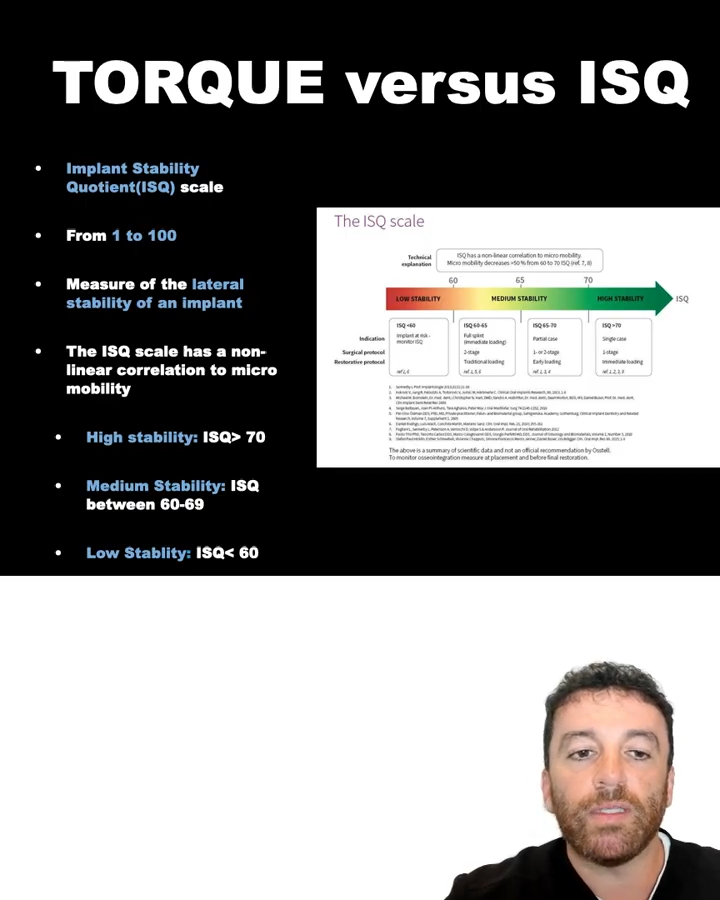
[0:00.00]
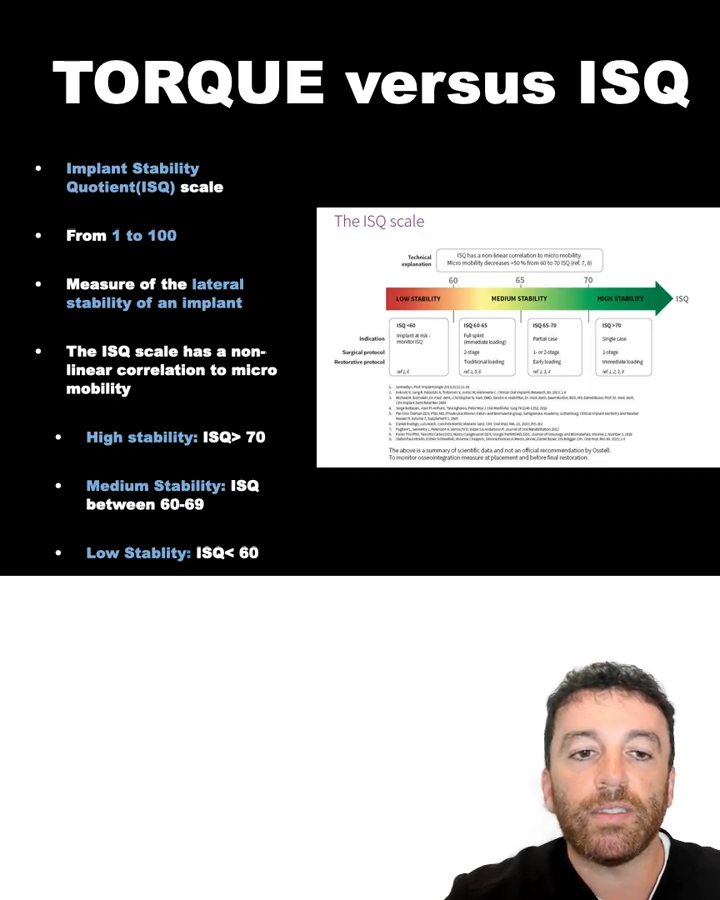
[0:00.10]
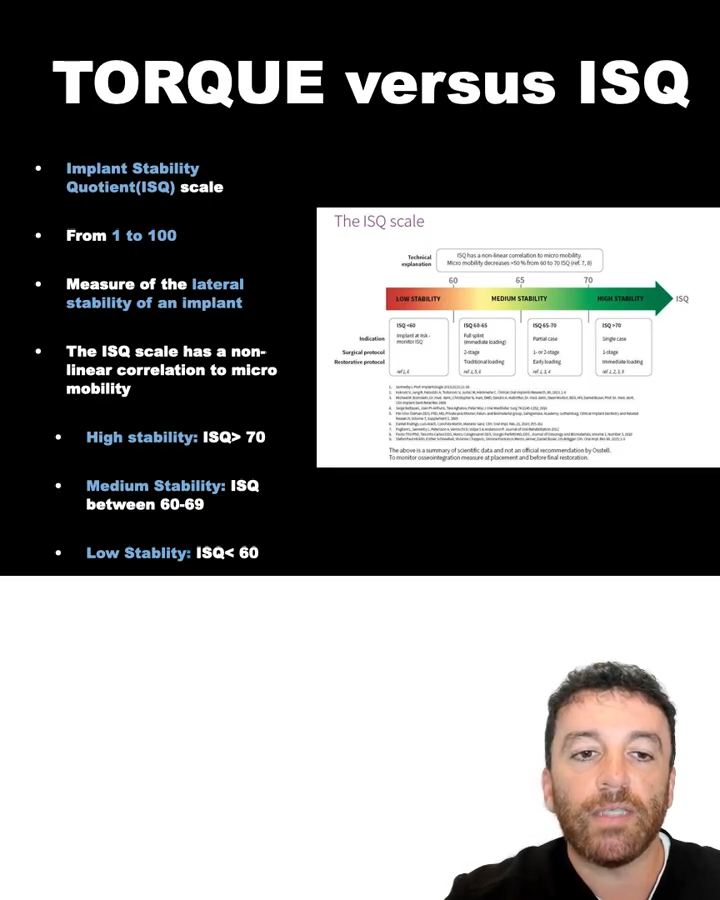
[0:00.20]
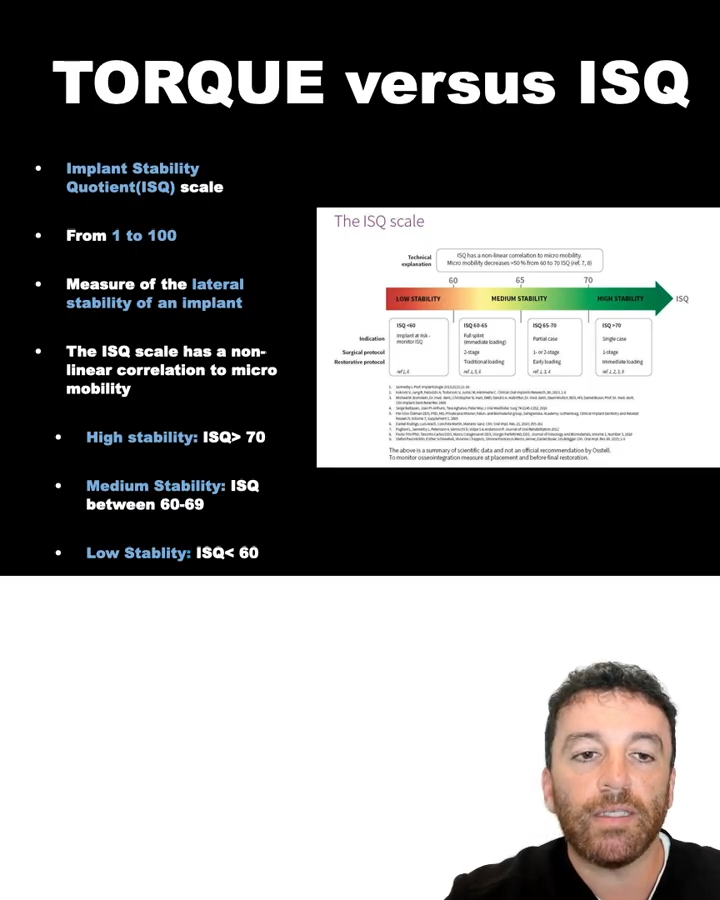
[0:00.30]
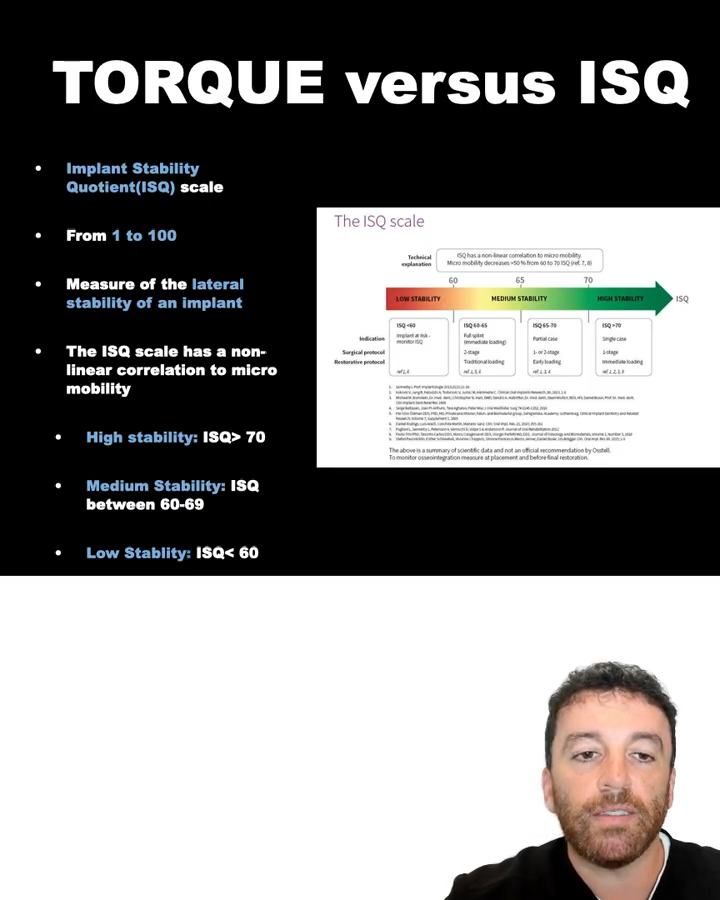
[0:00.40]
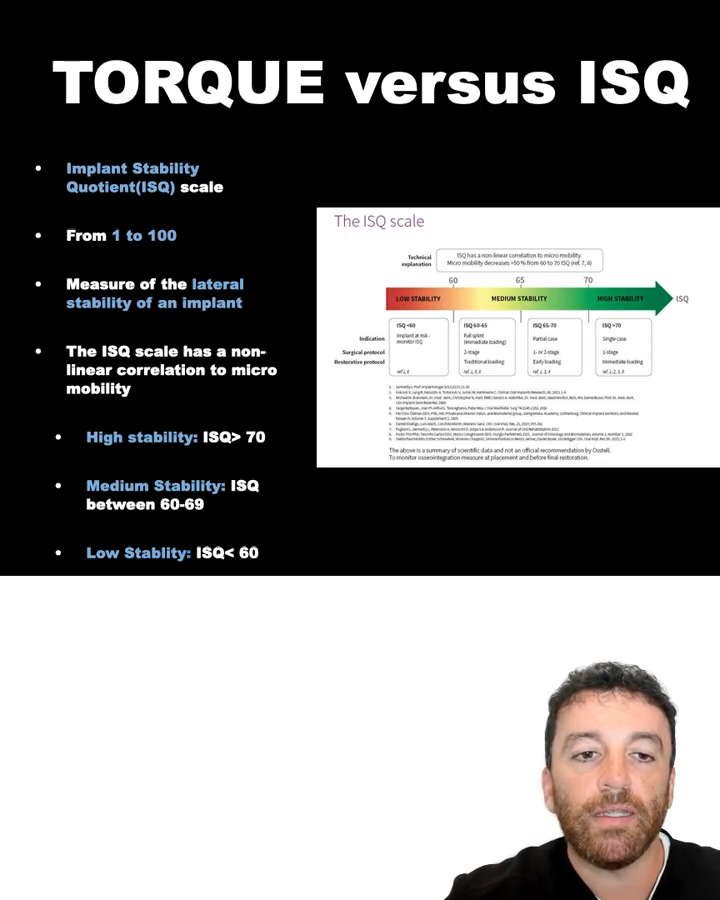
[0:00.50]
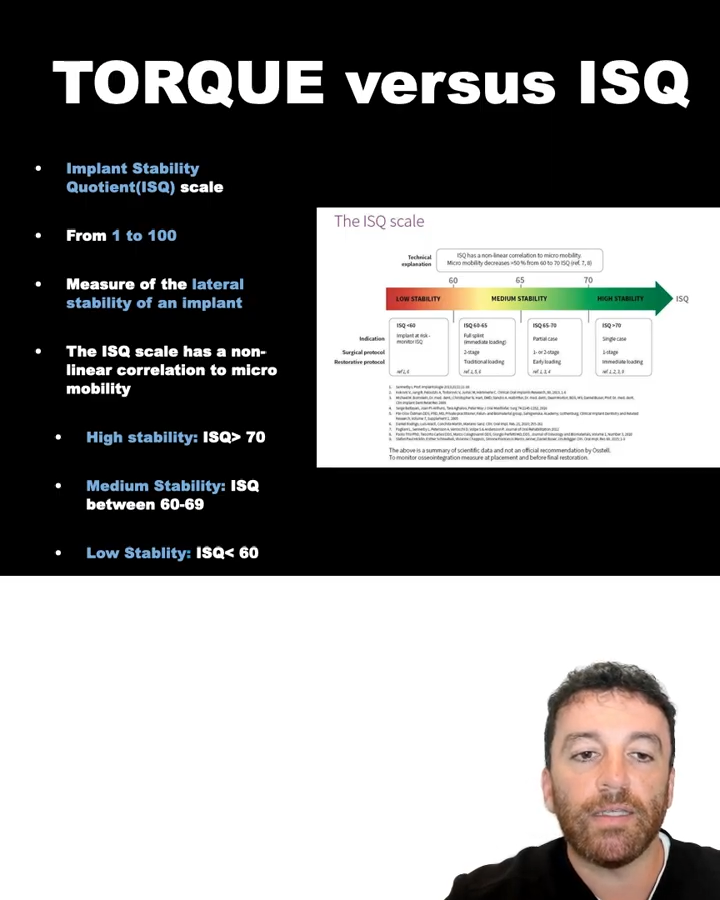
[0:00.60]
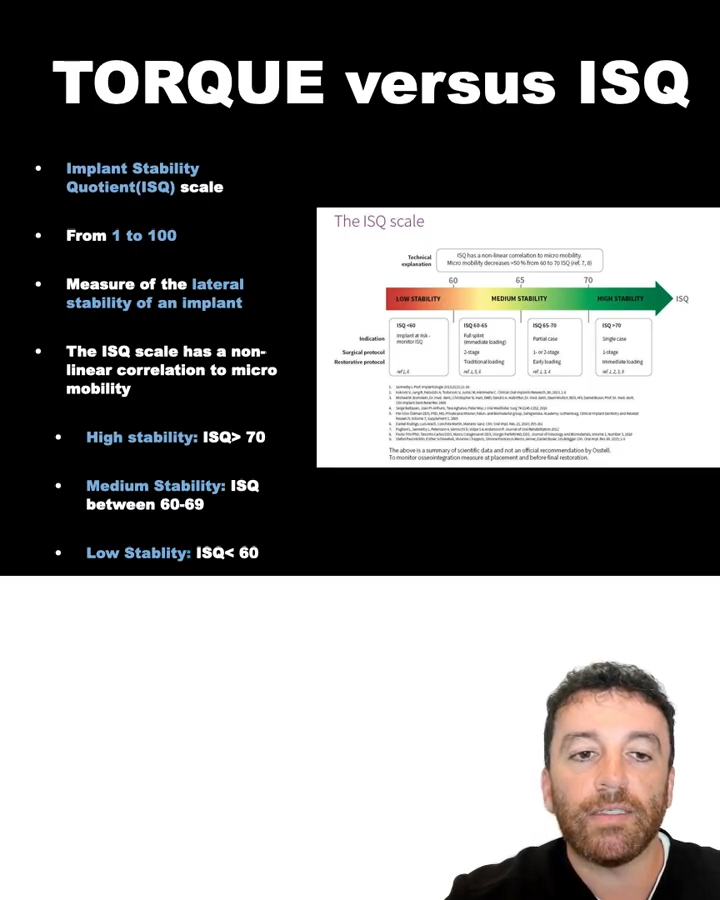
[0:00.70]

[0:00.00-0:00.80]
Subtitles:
60 to